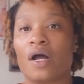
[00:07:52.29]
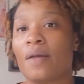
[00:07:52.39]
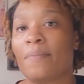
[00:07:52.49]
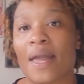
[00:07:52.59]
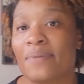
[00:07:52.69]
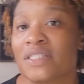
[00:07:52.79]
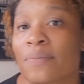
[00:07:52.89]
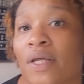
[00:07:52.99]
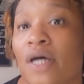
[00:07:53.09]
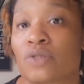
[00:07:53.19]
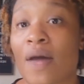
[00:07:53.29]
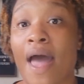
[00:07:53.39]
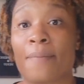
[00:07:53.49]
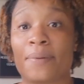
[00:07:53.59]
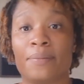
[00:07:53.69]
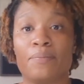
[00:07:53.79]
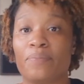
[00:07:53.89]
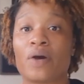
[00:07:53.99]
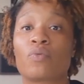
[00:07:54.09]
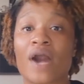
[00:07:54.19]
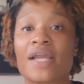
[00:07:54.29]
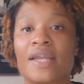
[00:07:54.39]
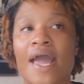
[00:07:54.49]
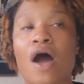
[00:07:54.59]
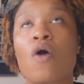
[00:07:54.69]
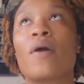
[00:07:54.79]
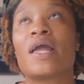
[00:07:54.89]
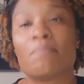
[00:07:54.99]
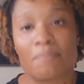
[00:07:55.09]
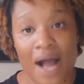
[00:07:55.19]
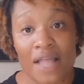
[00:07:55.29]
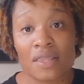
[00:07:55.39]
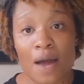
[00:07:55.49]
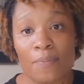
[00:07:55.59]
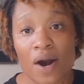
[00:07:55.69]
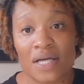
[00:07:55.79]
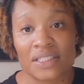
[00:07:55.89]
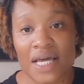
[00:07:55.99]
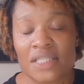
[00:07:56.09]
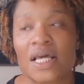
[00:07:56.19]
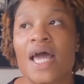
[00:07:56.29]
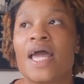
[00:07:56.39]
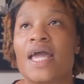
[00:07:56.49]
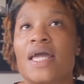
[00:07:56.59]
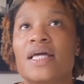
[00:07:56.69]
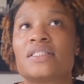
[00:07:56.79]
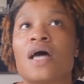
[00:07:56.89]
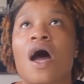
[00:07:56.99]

Maybe something else will happen. But right now, in my thought process is